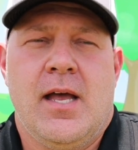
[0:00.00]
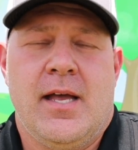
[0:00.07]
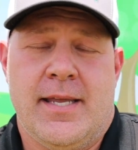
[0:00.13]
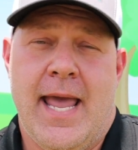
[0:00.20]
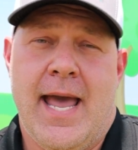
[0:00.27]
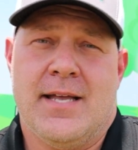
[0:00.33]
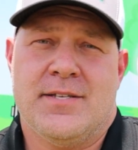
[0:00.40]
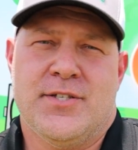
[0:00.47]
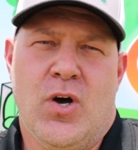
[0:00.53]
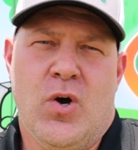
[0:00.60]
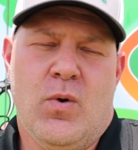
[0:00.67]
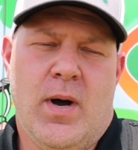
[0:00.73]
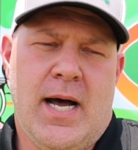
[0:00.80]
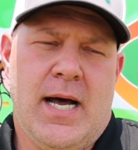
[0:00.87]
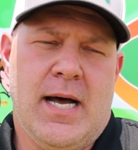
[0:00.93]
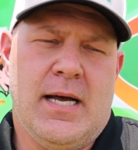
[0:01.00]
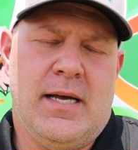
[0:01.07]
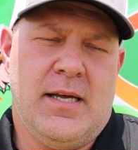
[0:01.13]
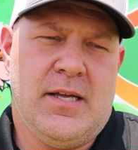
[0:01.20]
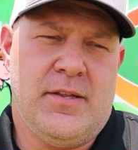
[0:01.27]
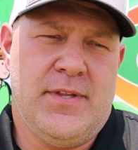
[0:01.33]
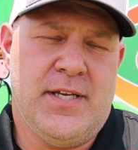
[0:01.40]
Yeah, so
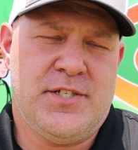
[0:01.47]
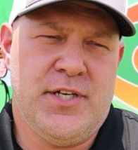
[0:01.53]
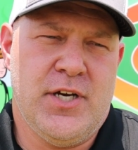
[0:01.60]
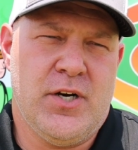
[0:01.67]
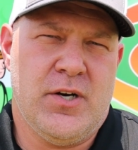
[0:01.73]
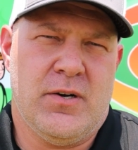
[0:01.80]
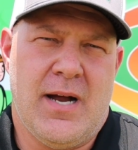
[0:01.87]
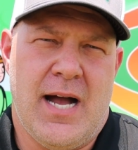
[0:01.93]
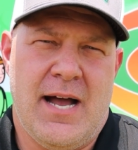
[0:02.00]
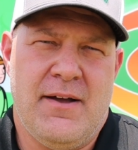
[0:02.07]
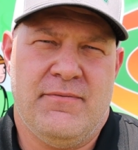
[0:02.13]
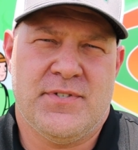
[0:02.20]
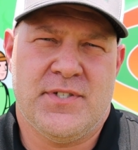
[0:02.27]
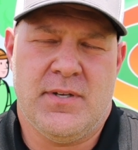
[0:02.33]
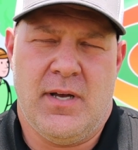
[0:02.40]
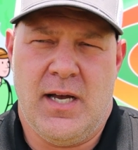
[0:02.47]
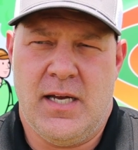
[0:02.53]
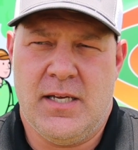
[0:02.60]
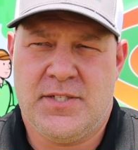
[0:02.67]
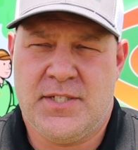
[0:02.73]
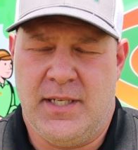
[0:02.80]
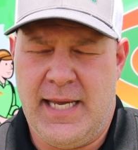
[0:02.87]
this year I've
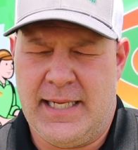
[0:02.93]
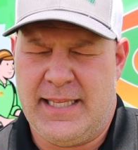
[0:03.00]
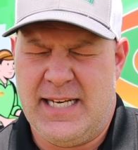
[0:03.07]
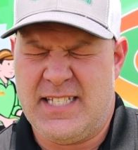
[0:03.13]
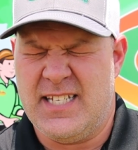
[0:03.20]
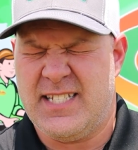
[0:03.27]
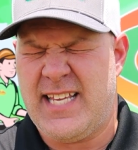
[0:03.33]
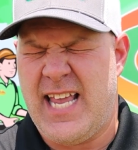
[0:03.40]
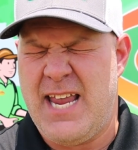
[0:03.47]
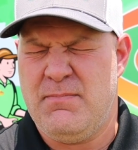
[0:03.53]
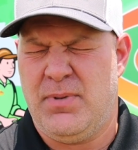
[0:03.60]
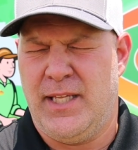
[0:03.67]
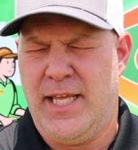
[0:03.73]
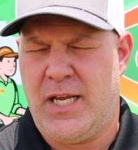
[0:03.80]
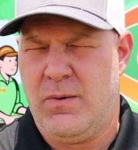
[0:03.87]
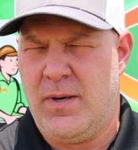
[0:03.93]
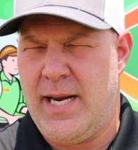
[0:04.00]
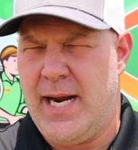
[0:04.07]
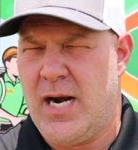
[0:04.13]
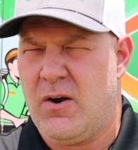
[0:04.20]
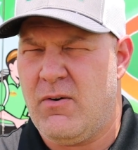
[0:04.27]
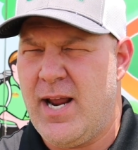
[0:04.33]
selected, it's the same liquid
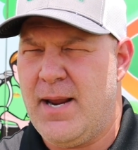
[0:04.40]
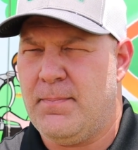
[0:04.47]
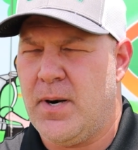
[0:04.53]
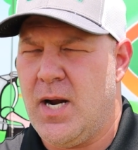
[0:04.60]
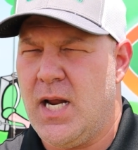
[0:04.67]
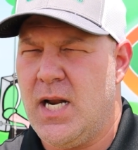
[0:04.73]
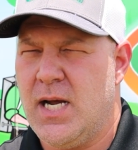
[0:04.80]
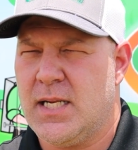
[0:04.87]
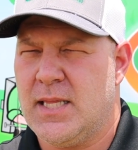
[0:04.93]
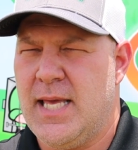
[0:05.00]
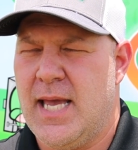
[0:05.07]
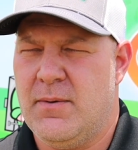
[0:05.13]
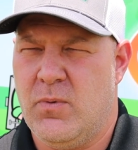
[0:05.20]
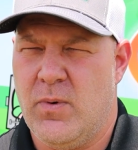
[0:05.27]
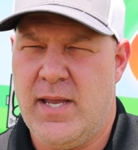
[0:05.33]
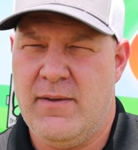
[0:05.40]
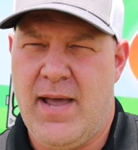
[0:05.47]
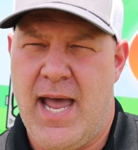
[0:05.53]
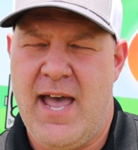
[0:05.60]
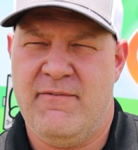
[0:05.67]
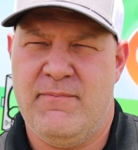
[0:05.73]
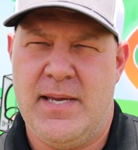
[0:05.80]
aerate product that we
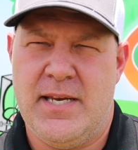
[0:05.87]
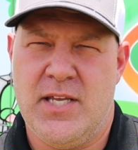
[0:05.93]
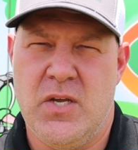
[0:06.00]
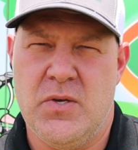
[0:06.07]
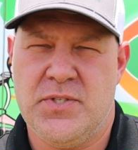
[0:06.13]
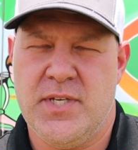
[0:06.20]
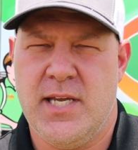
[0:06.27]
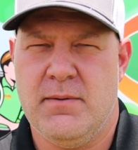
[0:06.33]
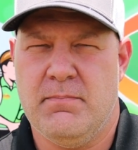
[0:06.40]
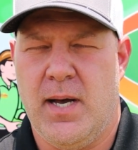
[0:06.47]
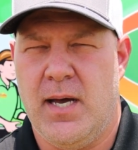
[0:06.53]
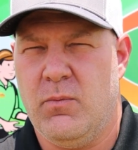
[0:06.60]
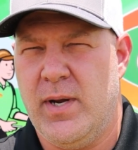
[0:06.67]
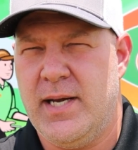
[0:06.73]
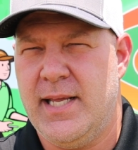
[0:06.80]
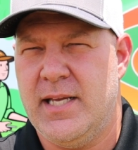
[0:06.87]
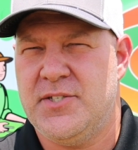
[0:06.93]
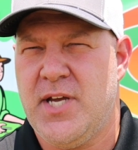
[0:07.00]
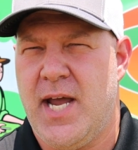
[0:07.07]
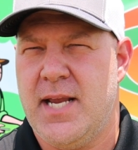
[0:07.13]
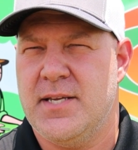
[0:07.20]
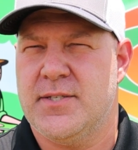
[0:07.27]
have been using, but we did
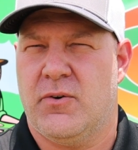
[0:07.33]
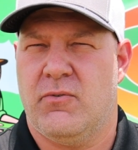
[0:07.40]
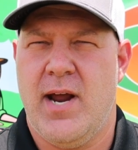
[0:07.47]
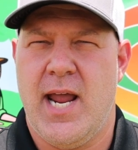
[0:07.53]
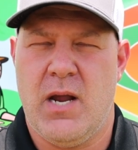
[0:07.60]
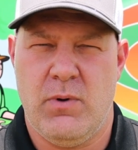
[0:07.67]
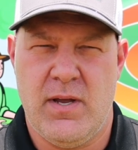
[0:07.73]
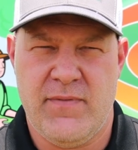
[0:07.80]
change the rate.